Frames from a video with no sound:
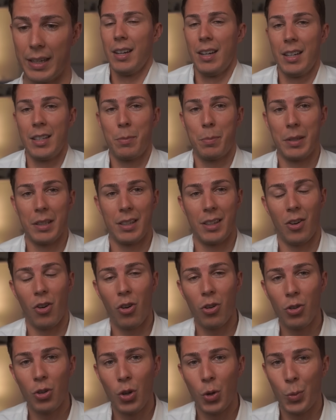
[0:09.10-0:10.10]
It's been an
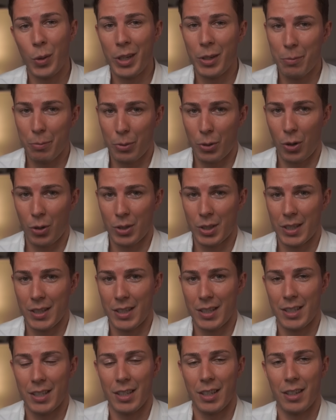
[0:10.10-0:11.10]
ongoing
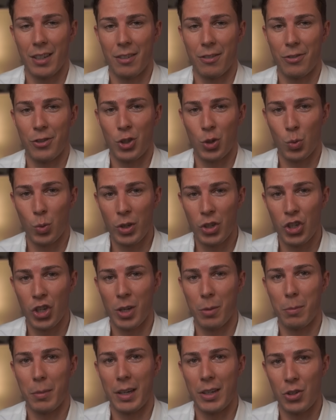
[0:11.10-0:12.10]
process of
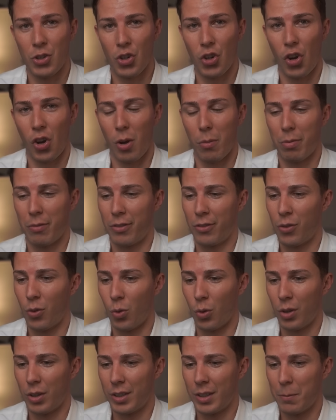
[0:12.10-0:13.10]
switching my job
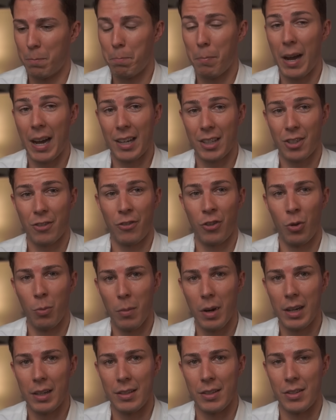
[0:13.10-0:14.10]
for the past few
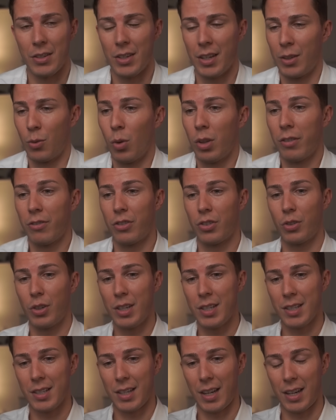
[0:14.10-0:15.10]
months, and one of the
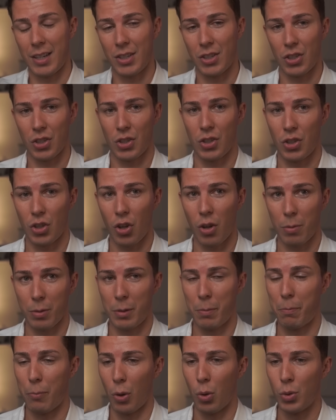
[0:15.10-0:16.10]
reasons I
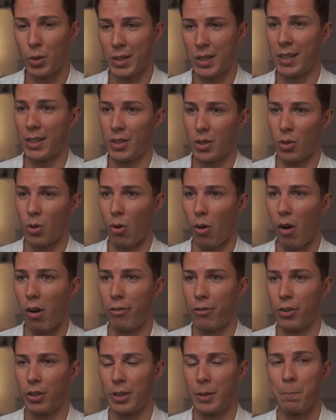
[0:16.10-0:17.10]
stopped posting so
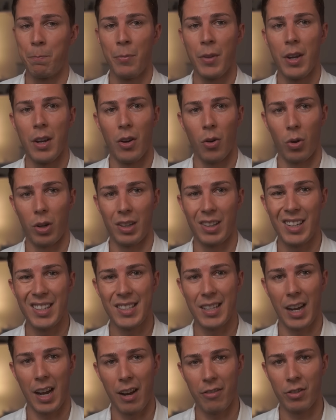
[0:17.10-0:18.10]
often, or at
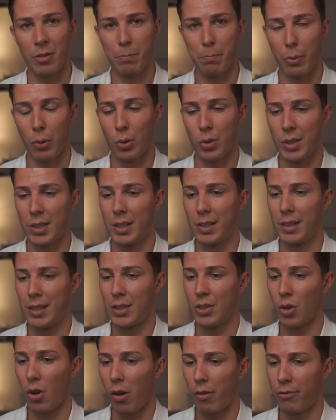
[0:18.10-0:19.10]
least I haven't posted
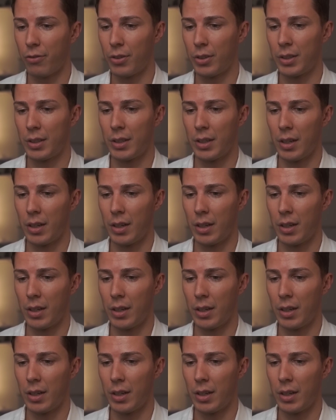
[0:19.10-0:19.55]
this often,